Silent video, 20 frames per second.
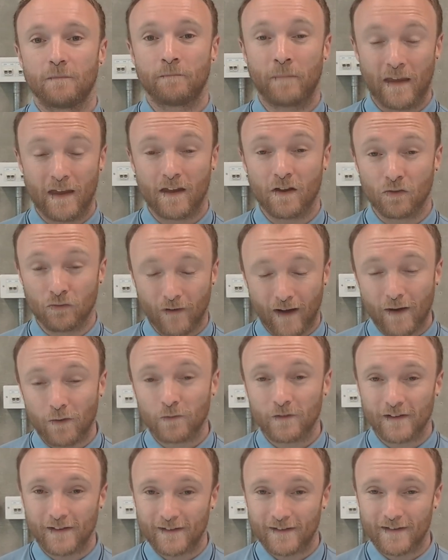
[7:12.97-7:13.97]
being
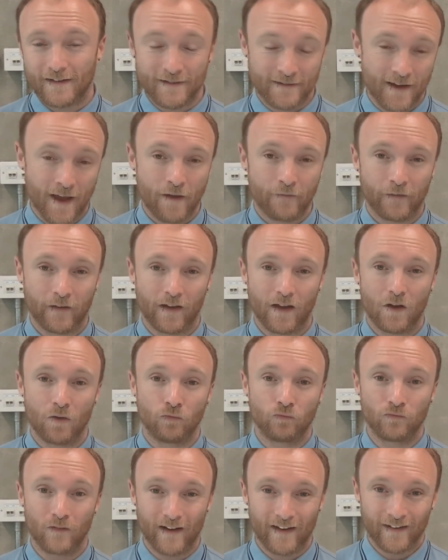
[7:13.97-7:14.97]
grounded is having a
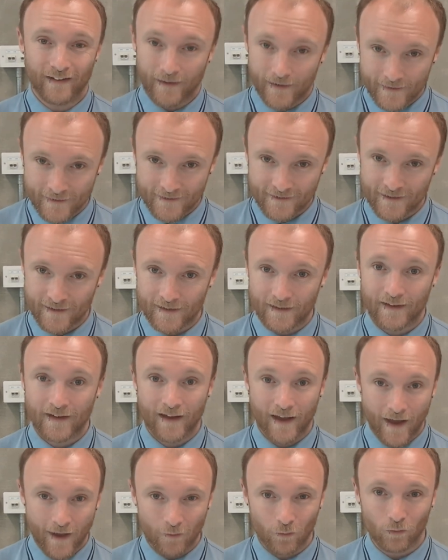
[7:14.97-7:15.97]

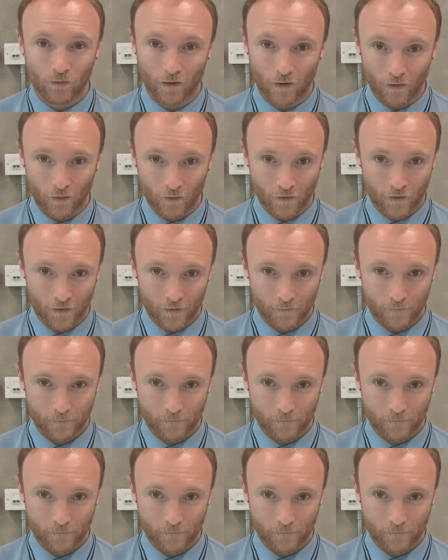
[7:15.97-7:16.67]
realistic outlook.